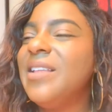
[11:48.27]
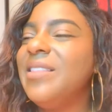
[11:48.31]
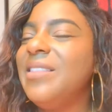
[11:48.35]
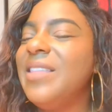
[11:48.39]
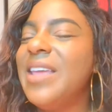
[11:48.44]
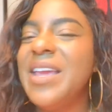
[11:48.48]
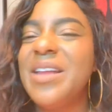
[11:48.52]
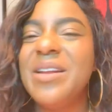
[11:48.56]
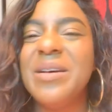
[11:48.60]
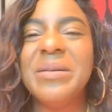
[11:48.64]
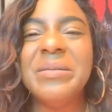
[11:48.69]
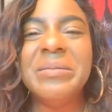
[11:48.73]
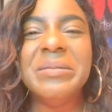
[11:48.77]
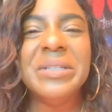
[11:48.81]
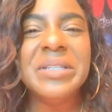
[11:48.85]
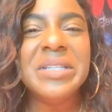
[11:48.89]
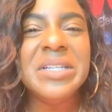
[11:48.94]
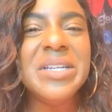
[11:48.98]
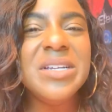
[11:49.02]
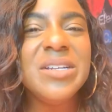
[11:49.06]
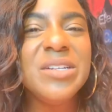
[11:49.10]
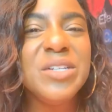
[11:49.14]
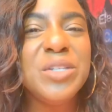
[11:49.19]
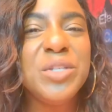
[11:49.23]
they don't
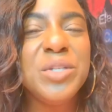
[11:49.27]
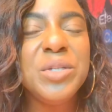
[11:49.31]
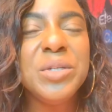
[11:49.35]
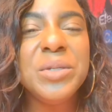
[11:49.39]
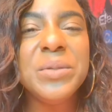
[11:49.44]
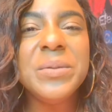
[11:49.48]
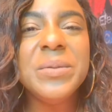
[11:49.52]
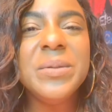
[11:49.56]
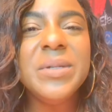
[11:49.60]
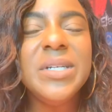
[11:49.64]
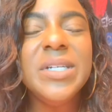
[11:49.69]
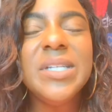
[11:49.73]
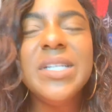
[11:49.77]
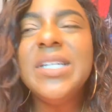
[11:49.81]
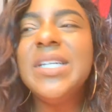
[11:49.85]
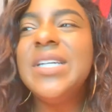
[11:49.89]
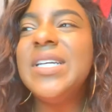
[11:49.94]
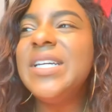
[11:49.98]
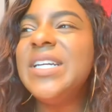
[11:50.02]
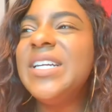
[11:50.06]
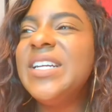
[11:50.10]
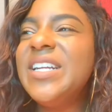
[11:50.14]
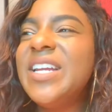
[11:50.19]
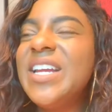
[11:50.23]
look too
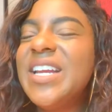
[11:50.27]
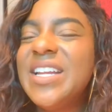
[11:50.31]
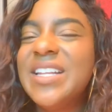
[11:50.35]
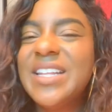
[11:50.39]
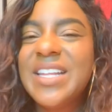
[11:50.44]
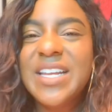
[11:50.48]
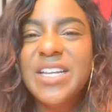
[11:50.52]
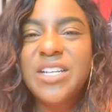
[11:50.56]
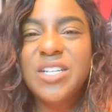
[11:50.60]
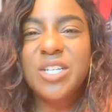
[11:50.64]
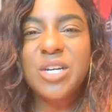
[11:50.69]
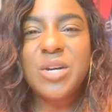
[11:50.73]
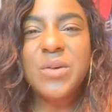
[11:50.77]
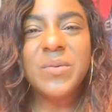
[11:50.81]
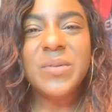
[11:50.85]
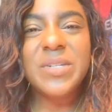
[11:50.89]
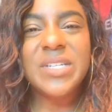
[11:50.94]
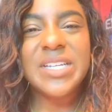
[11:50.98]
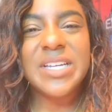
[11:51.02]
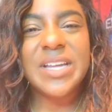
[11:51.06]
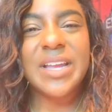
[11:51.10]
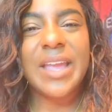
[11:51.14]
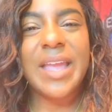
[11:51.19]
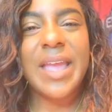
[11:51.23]
good, they don't
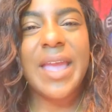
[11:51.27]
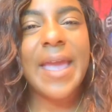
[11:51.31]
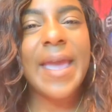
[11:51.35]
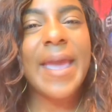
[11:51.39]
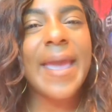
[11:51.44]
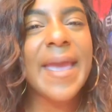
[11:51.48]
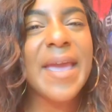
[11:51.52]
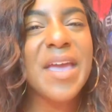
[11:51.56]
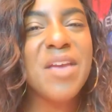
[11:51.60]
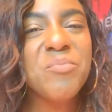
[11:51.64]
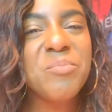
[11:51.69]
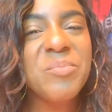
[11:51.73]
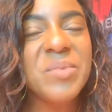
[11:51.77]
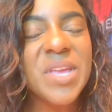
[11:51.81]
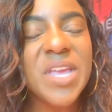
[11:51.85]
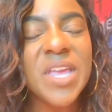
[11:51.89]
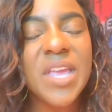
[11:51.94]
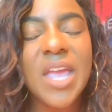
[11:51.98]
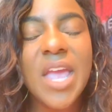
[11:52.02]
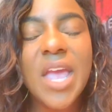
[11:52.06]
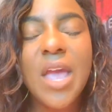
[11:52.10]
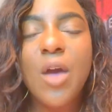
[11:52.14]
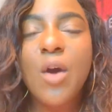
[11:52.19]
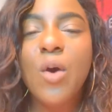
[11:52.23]
look
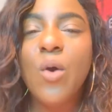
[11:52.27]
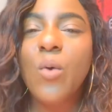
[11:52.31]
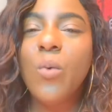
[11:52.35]
happy,